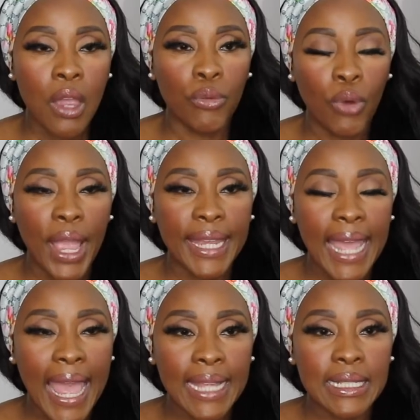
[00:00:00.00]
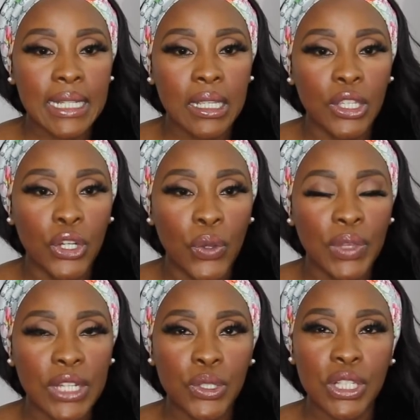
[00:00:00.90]
right? And you know,
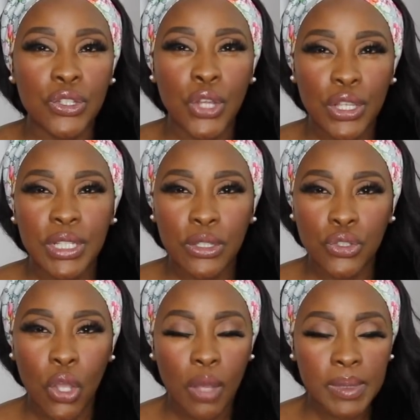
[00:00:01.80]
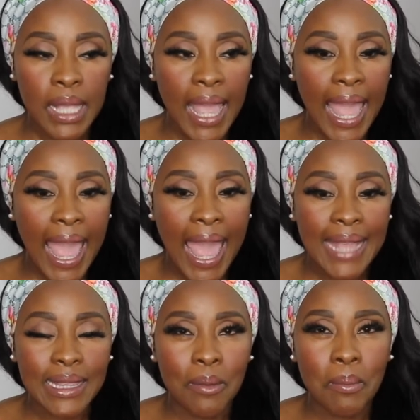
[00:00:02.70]
they do these nursing jobs
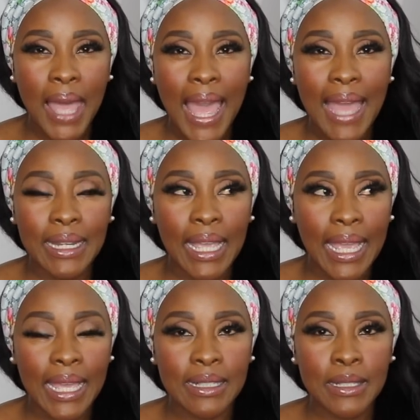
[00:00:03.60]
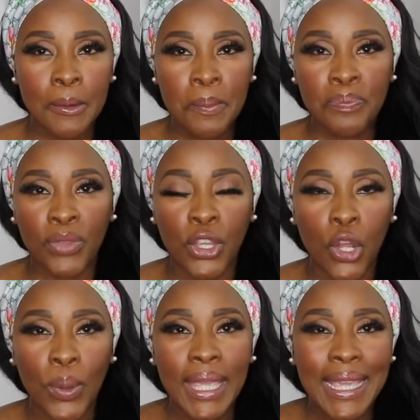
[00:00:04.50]
and the man is, you
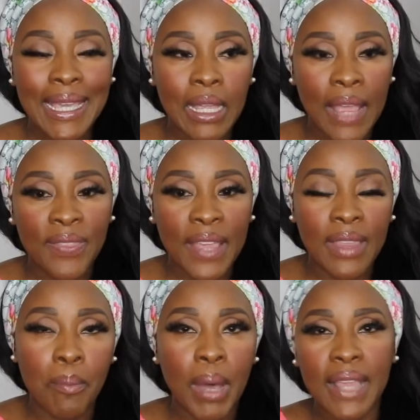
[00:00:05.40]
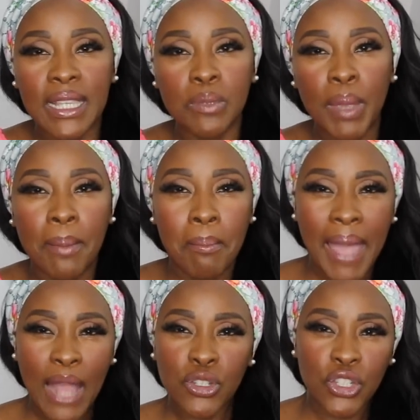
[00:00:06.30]
know, he can, and then they buy these big
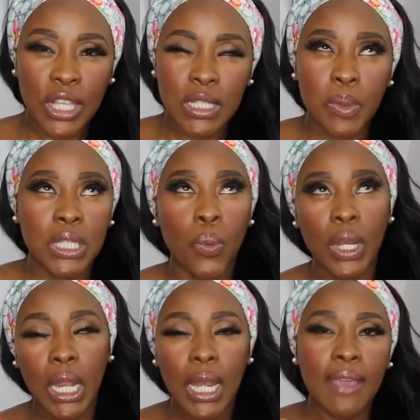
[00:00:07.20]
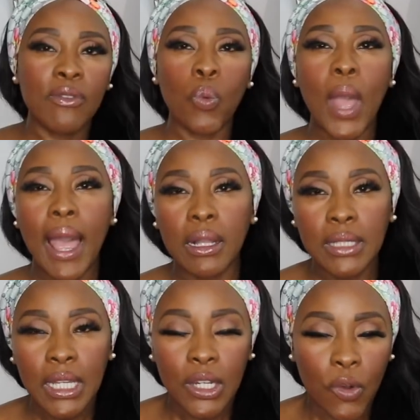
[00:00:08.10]
mansions because they want to live
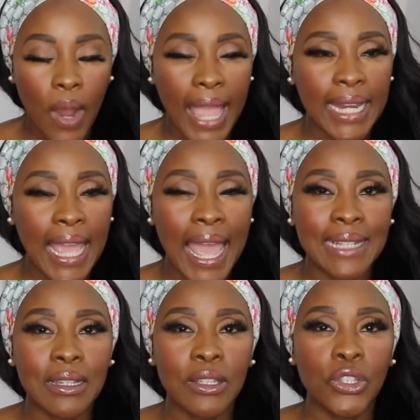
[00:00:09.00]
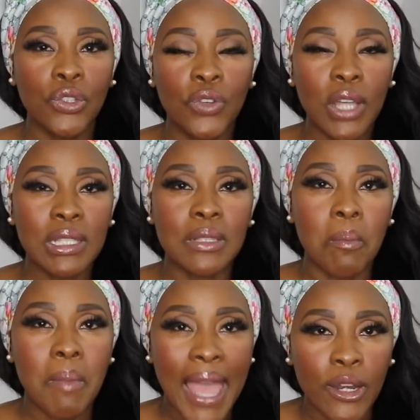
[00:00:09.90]
well, right? And you've got this
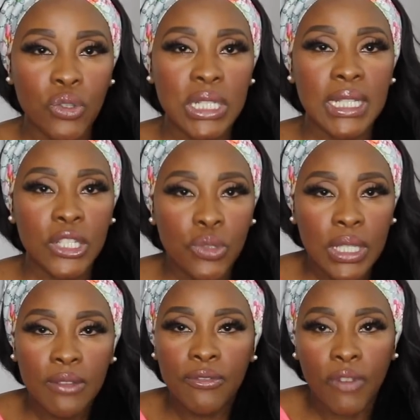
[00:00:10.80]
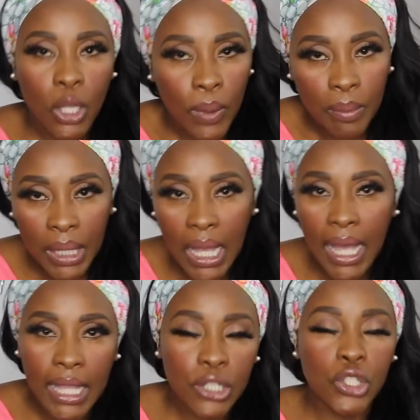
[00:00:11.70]
man who's literally following
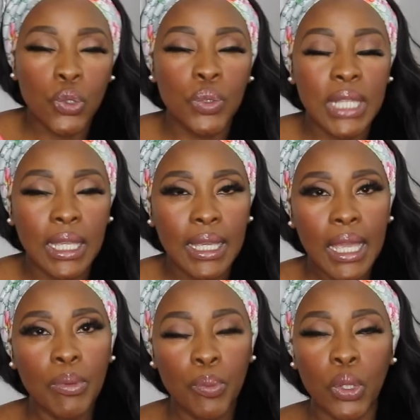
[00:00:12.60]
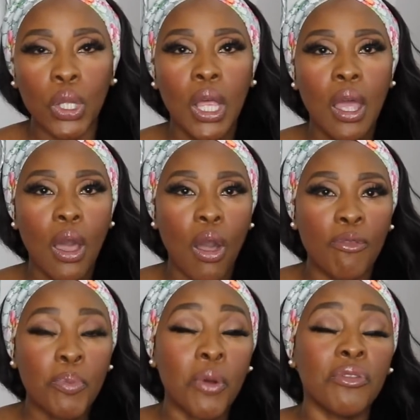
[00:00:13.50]
behind you, who's incapable
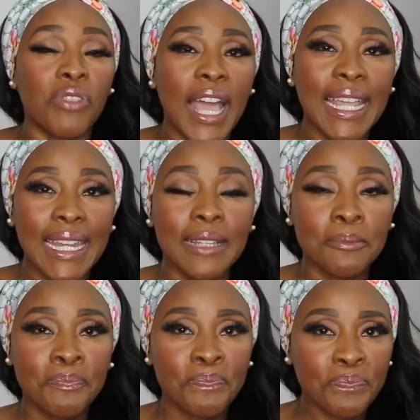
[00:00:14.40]
of providing